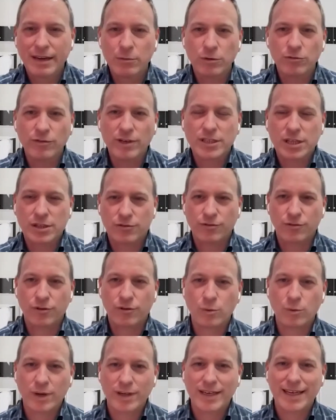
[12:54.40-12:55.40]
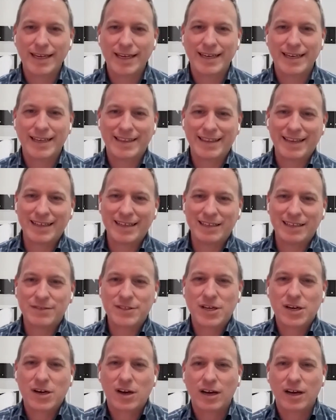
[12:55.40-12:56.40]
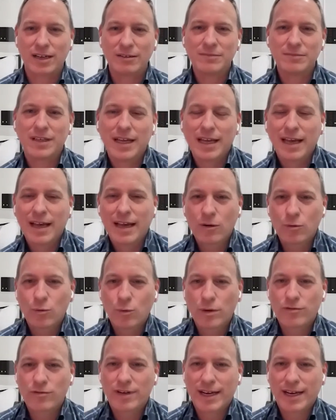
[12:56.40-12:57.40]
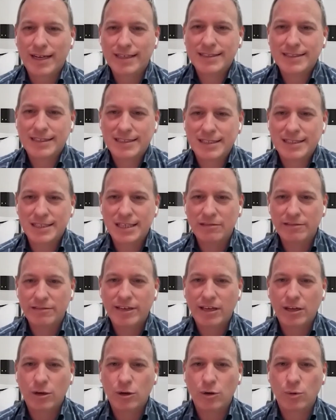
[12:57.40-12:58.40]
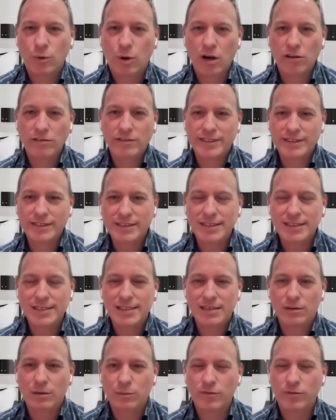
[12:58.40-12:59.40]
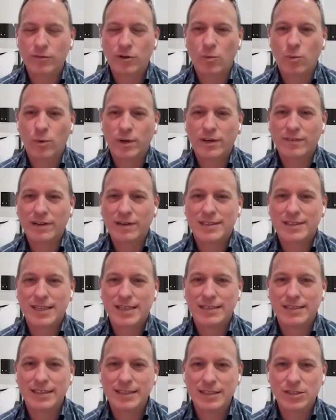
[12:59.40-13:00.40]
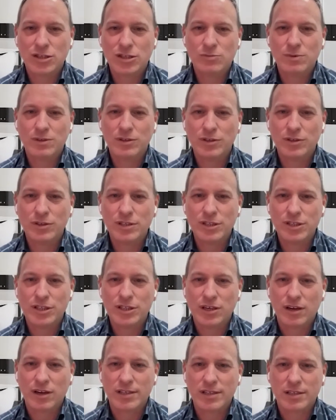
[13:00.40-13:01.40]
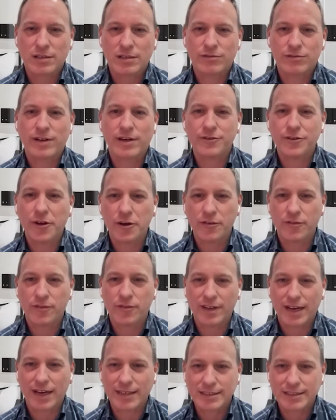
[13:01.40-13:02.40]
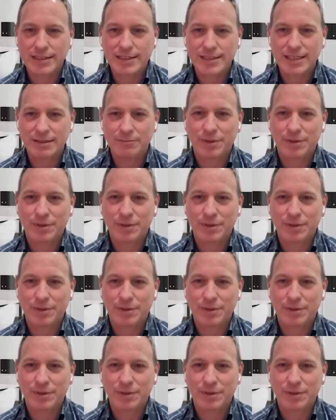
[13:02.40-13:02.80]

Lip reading: Now we'll rush through. We're nearly at the end of time. With regards to generic inquiries, we've got one of our attendees who's been using GIs to create notification